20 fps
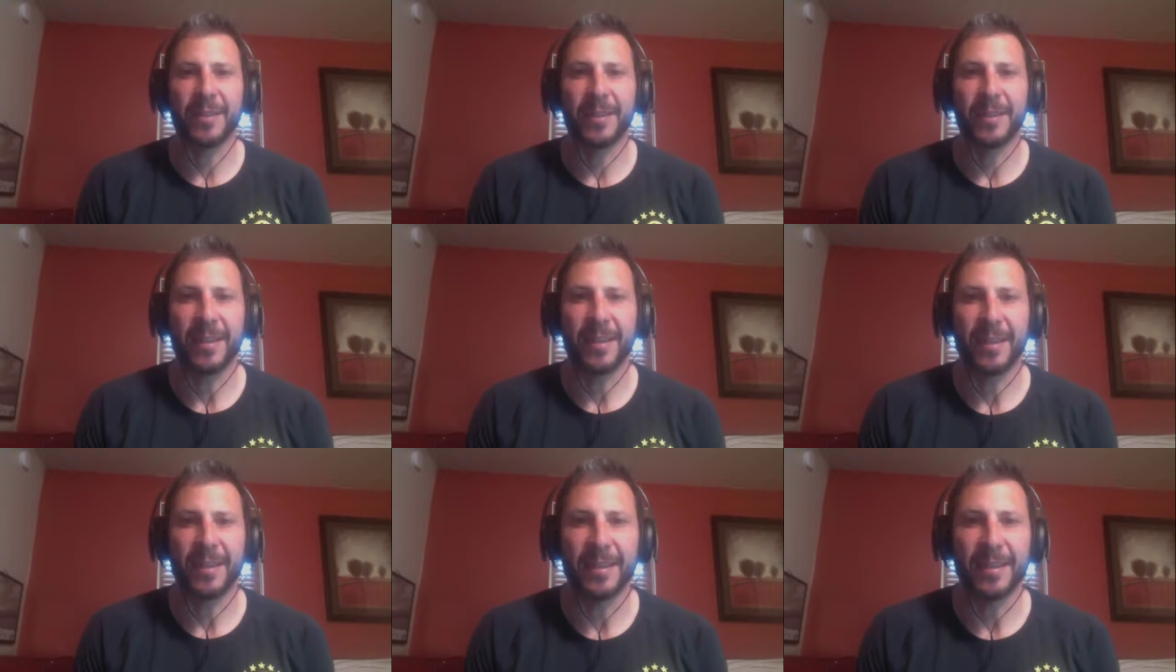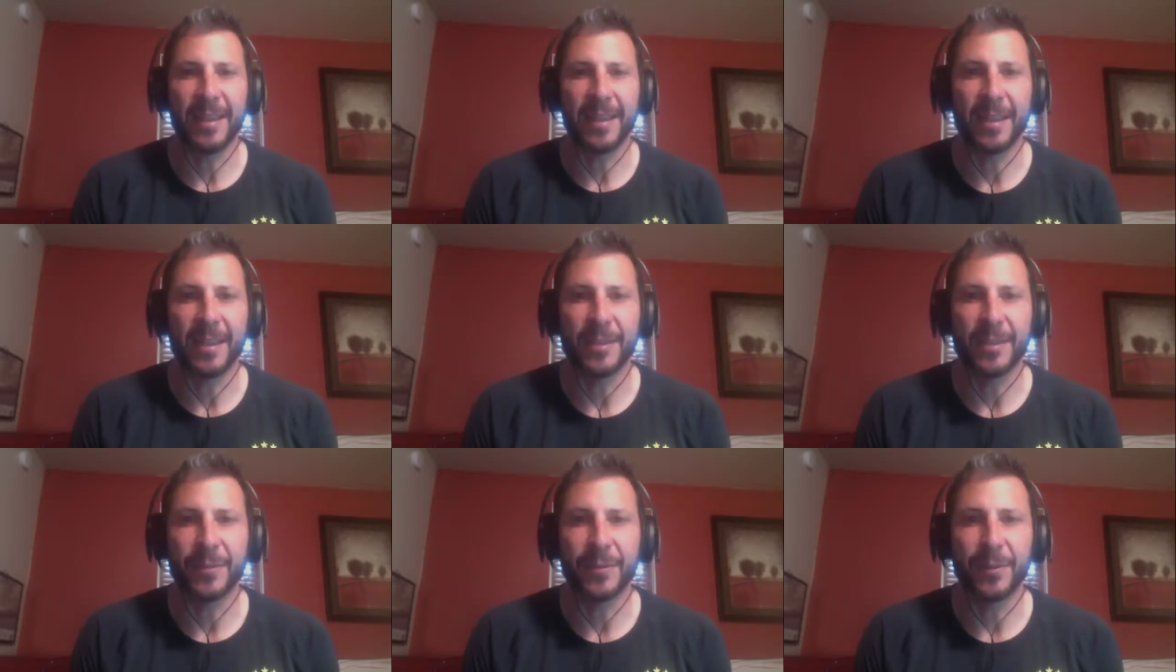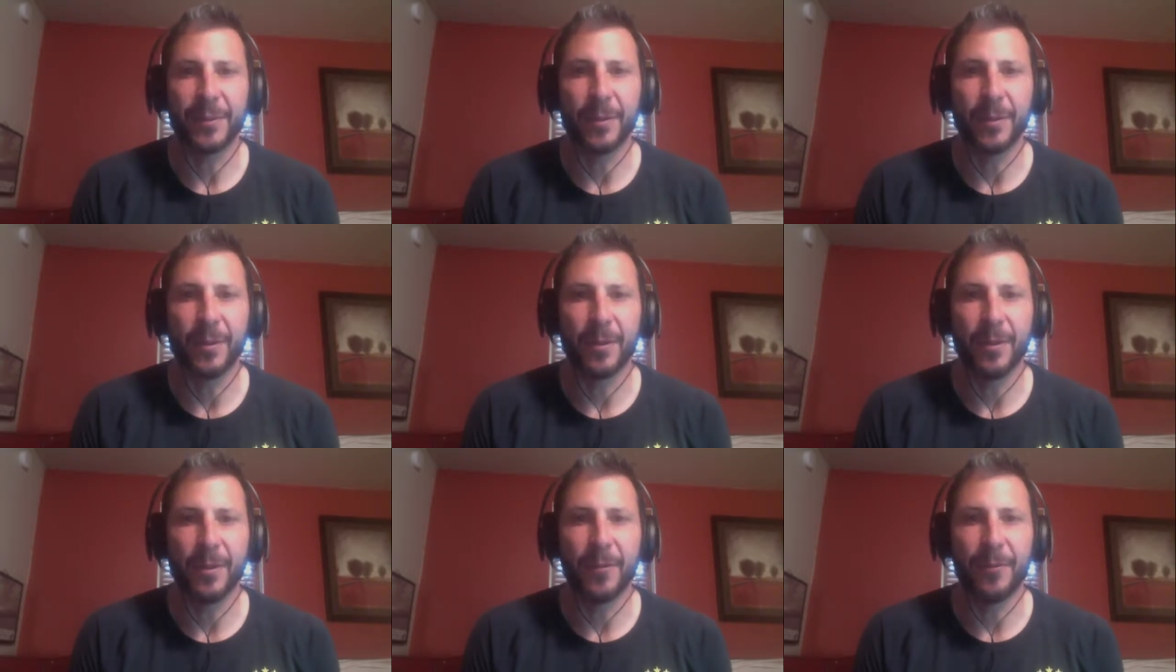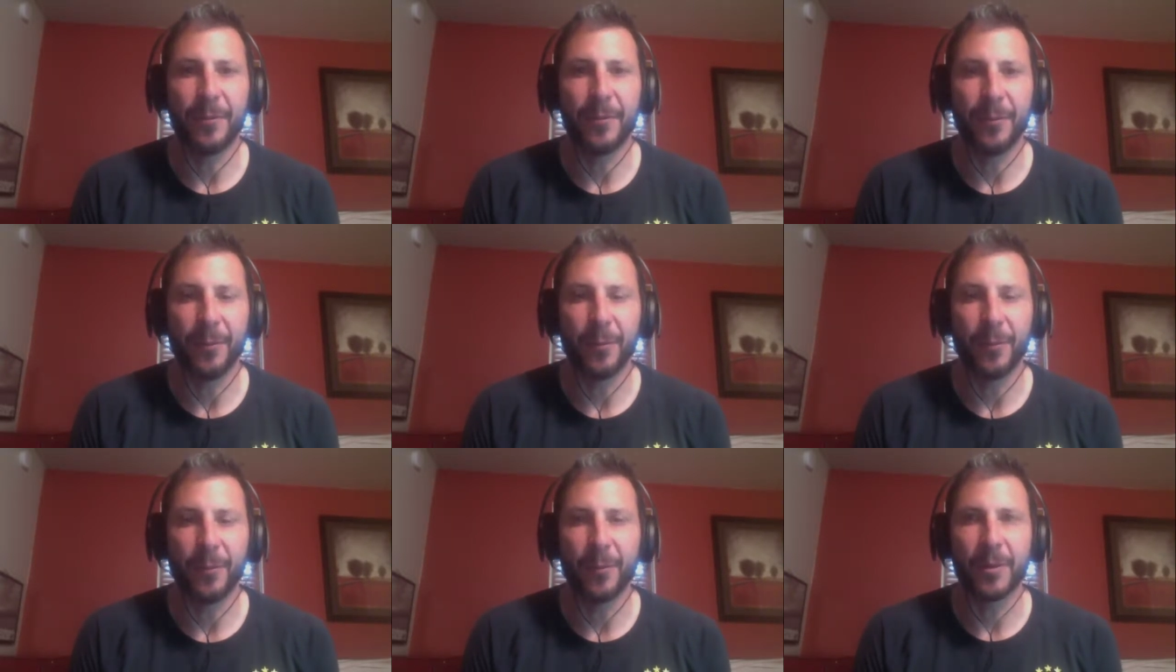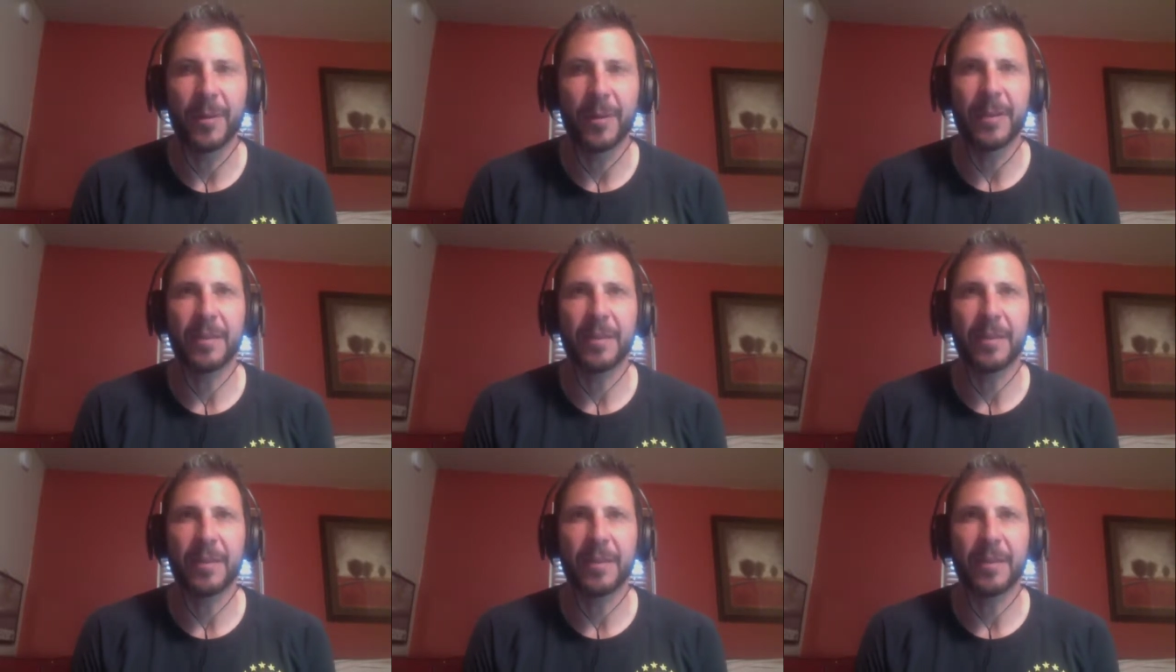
in Gainesville, Florida.